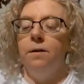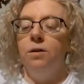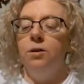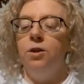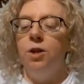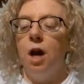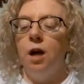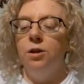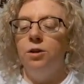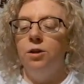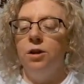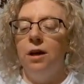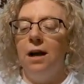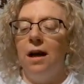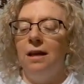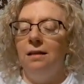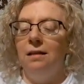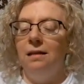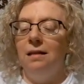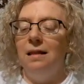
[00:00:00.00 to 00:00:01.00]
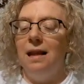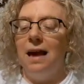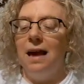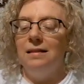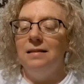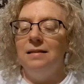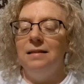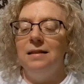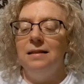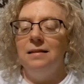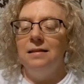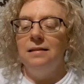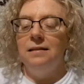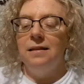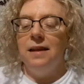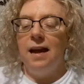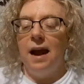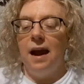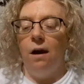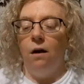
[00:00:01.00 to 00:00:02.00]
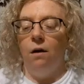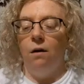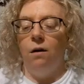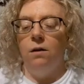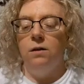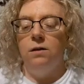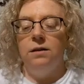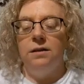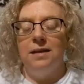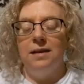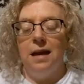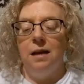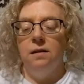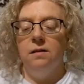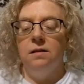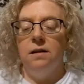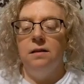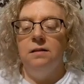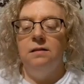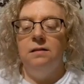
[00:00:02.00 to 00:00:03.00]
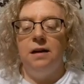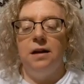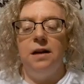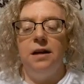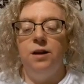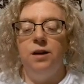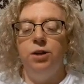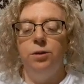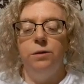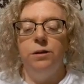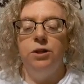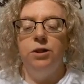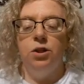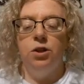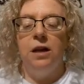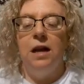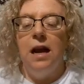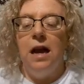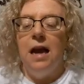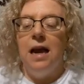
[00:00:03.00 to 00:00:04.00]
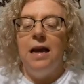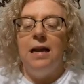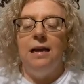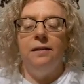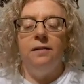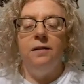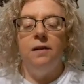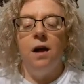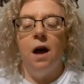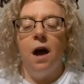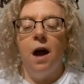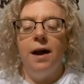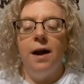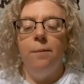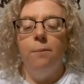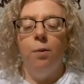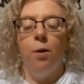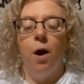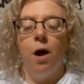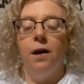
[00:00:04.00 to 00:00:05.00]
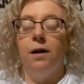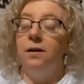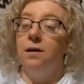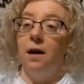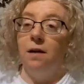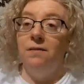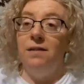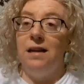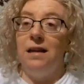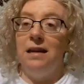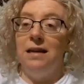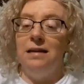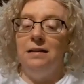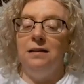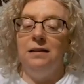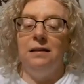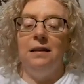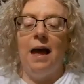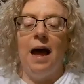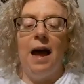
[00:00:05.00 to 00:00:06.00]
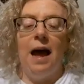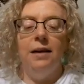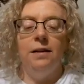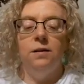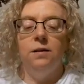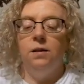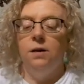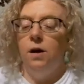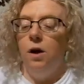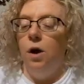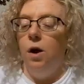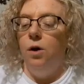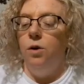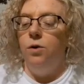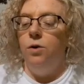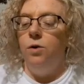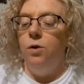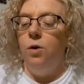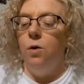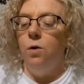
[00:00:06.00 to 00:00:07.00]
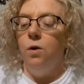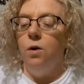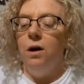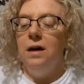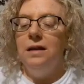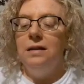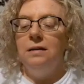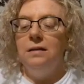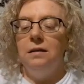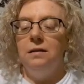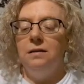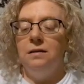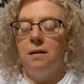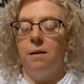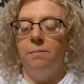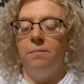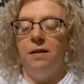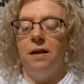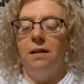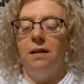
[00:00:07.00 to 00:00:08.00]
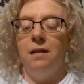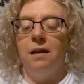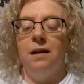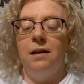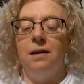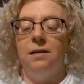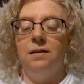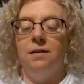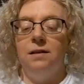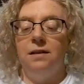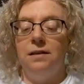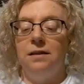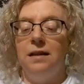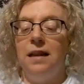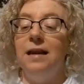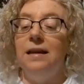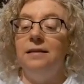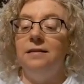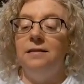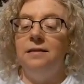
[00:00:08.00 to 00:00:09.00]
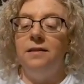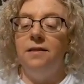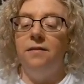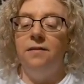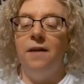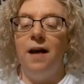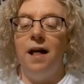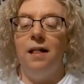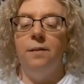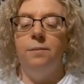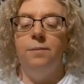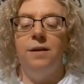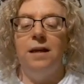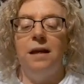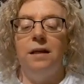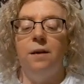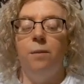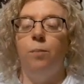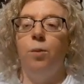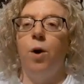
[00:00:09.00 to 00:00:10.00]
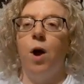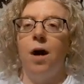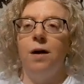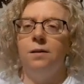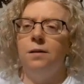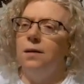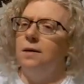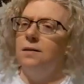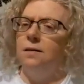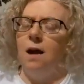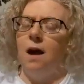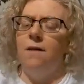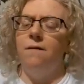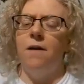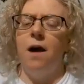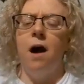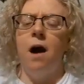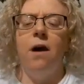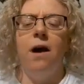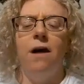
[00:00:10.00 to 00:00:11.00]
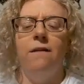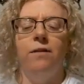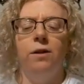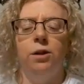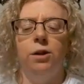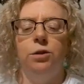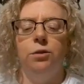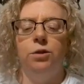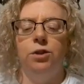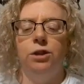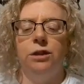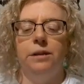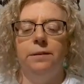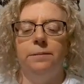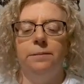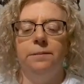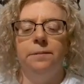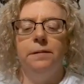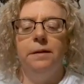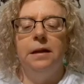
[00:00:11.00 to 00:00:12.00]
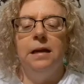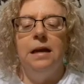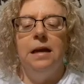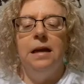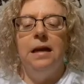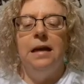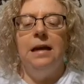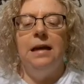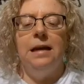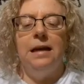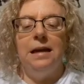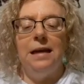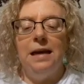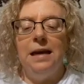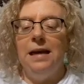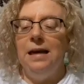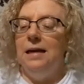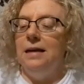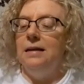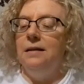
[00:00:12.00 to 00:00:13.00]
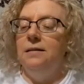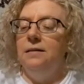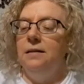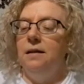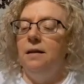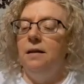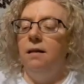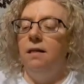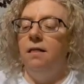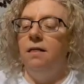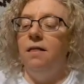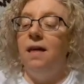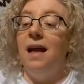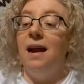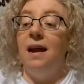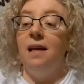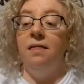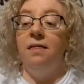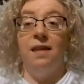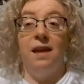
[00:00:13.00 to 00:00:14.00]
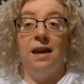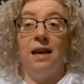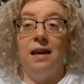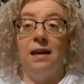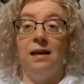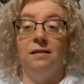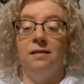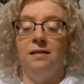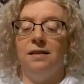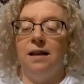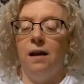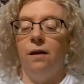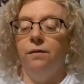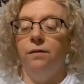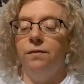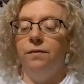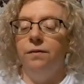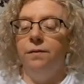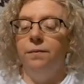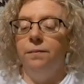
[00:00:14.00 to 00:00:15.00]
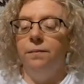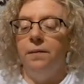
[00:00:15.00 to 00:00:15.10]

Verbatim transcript: Dr. Alexis Carrel tells us that intuition is not a product of the intellect, nor is it something that is, is developed in the process of our evolution. It is, then, a thing in itself.